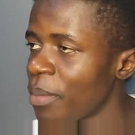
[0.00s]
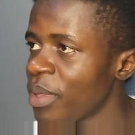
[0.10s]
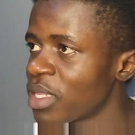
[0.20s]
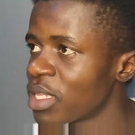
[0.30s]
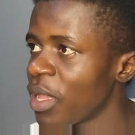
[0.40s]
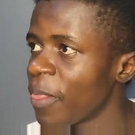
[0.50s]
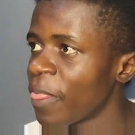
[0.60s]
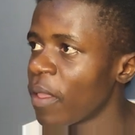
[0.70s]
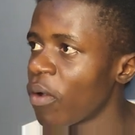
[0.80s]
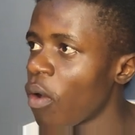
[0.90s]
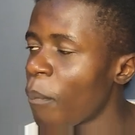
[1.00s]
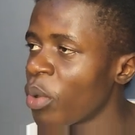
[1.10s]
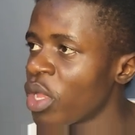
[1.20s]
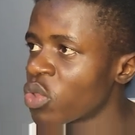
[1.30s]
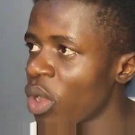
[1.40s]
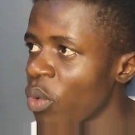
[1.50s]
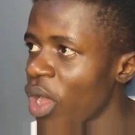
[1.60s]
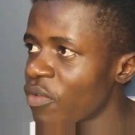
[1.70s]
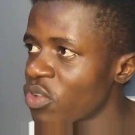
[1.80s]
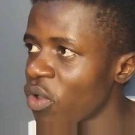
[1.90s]
means component 1 you
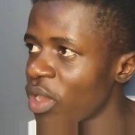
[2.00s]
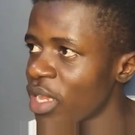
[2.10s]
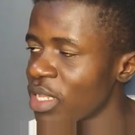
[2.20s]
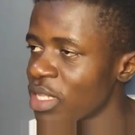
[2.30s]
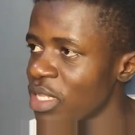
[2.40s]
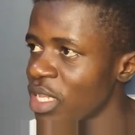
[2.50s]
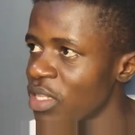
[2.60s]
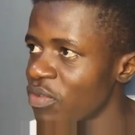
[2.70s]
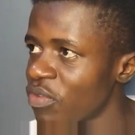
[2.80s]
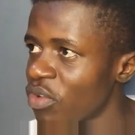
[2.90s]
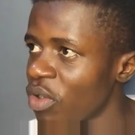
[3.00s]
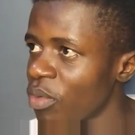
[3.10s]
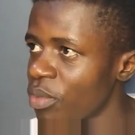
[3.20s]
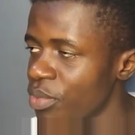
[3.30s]
have to collect the states from